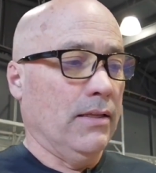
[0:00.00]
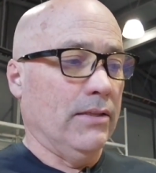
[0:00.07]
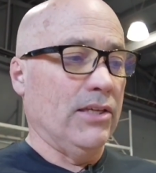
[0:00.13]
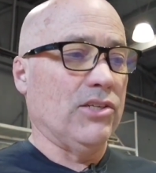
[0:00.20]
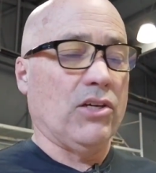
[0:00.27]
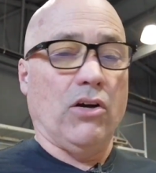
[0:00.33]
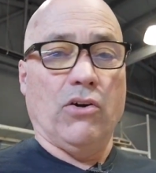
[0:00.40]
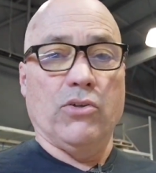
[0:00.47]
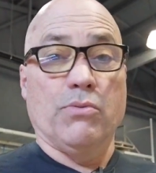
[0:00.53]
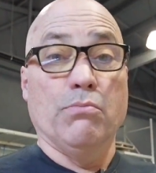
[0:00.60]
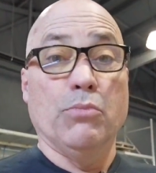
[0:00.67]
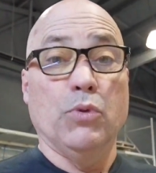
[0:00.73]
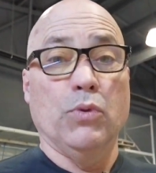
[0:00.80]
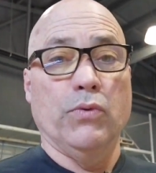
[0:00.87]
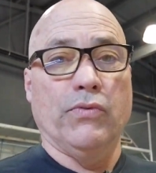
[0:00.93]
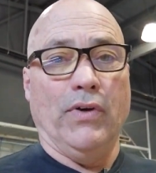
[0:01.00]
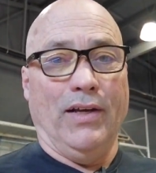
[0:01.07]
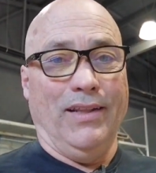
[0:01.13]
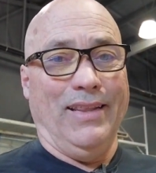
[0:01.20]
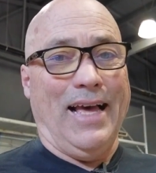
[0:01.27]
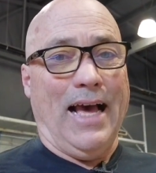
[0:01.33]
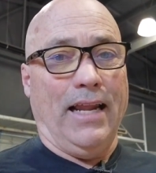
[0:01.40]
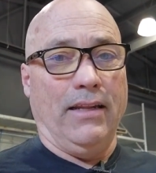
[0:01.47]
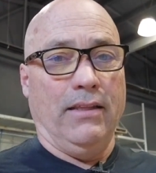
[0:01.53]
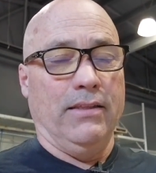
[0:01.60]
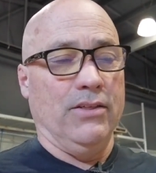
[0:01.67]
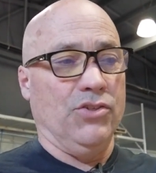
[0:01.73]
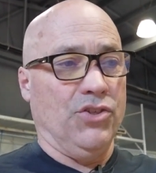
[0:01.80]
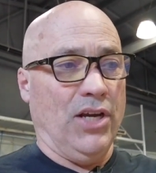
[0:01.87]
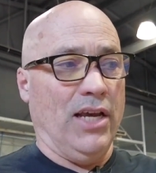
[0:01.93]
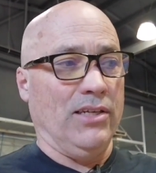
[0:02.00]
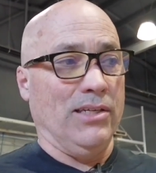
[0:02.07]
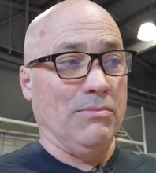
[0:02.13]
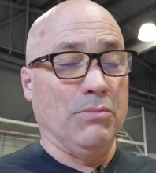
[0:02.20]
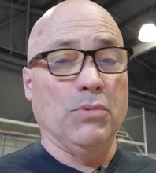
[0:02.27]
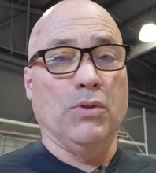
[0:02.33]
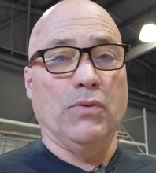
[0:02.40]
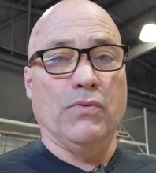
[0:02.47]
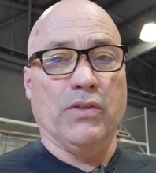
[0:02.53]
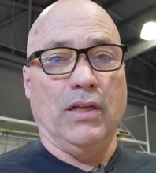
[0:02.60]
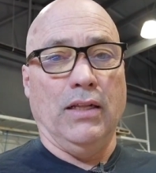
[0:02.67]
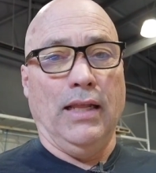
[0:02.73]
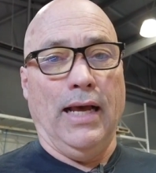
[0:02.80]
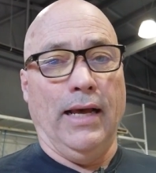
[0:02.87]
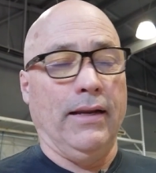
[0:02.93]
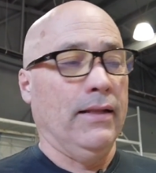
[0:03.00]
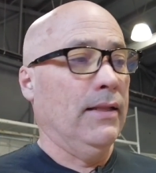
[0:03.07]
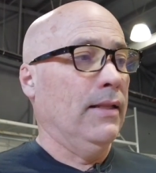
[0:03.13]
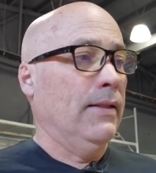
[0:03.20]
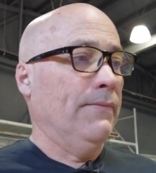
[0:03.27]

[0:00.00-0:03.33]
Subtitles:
These cars move a lot. This chassis moves a lot,